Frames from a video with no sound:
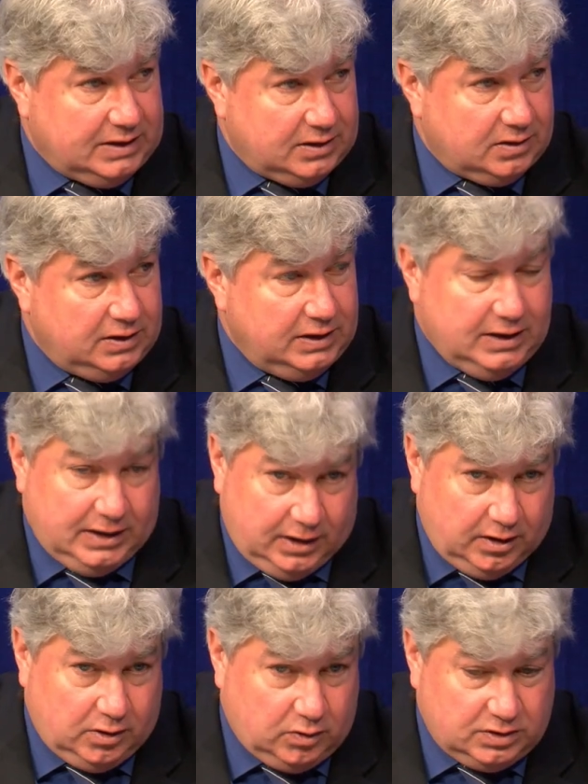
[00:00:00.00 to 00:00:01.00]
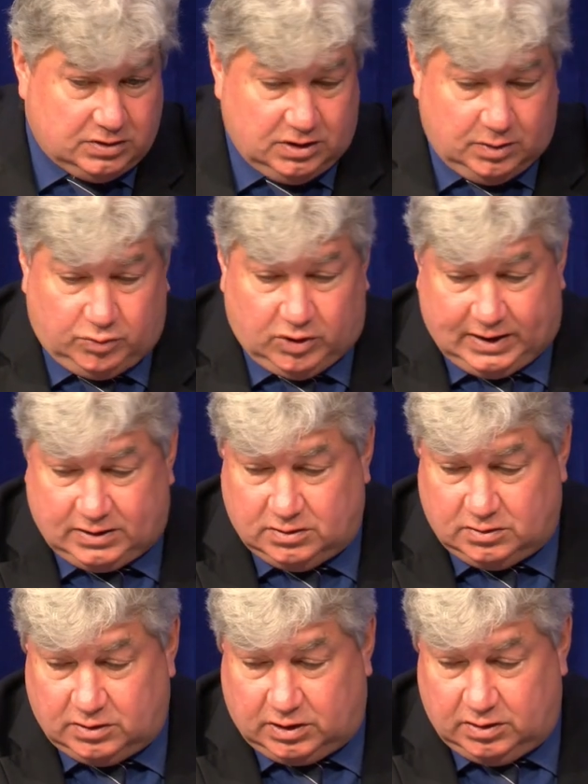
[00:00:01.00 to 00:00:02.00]
deal, and I know the city of
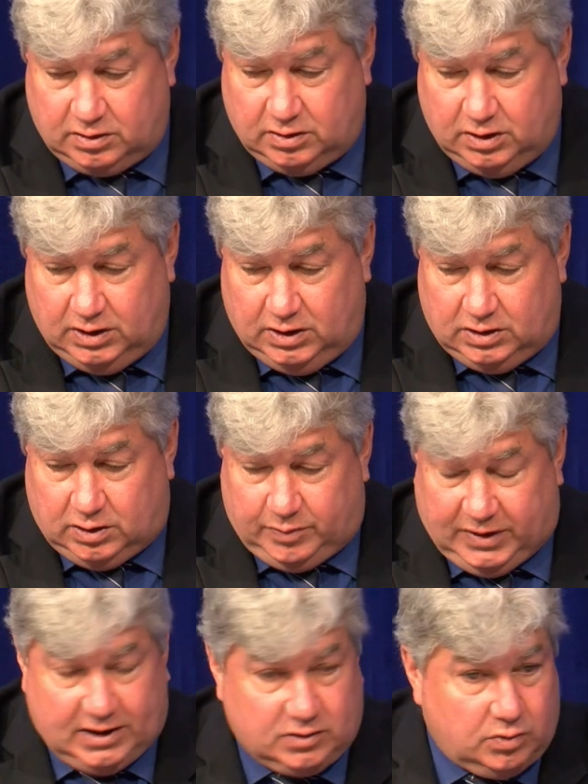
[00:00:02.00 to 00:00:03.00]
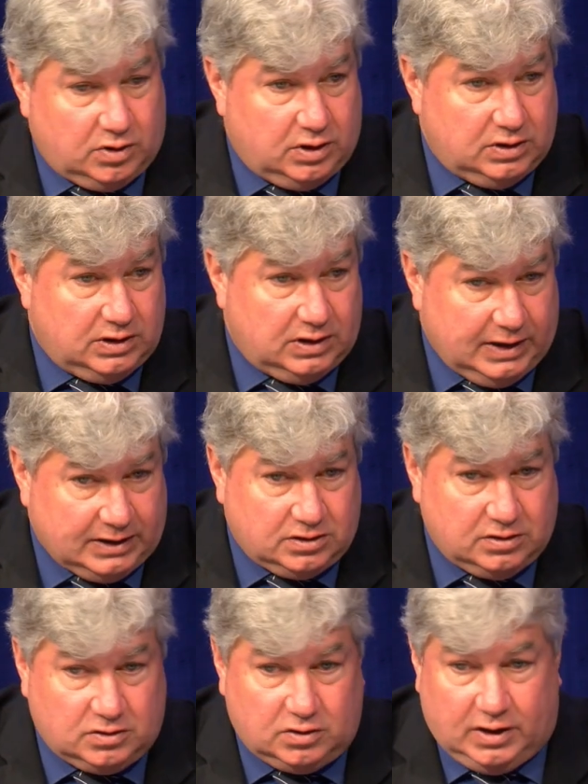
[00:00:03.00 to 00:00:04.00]
is looking to pass one on the
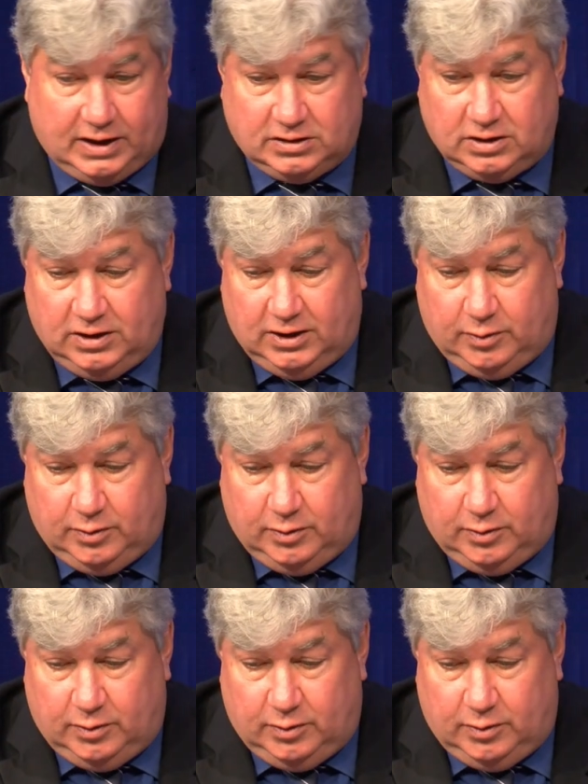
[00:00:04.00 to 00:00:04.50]
elections laws,